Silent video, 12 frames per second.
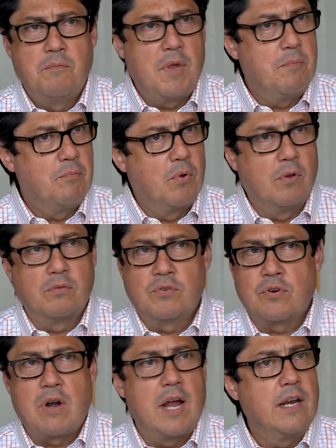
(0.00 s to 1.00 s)
people
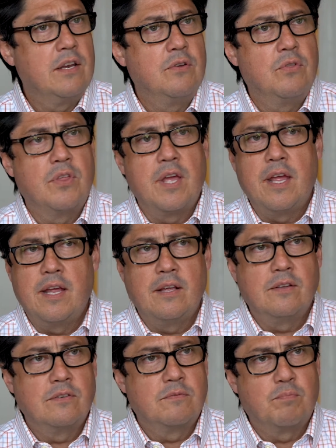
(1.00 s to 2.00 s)
trying new
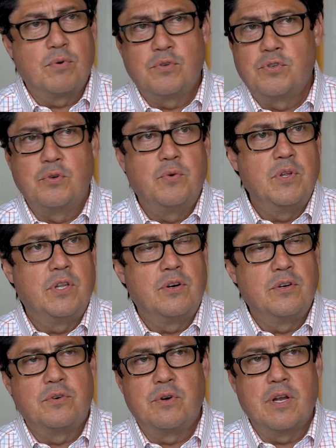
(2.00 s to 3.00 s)
things, pursuing their
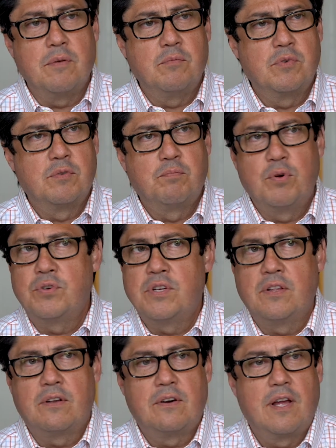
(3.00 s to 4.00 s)
dreams, pushing
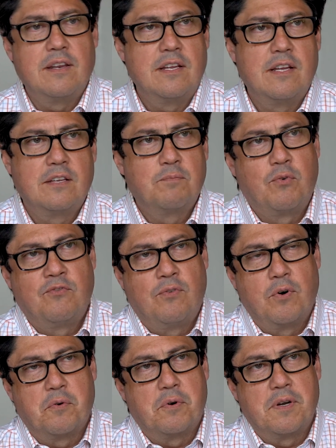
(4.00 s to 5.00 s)
their ideas
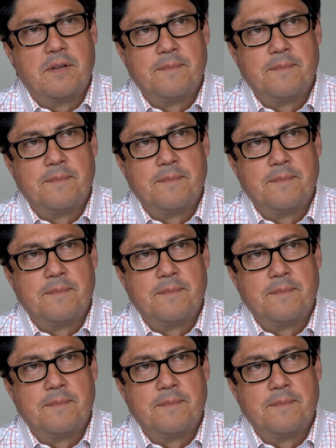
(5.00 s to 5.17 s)
forward.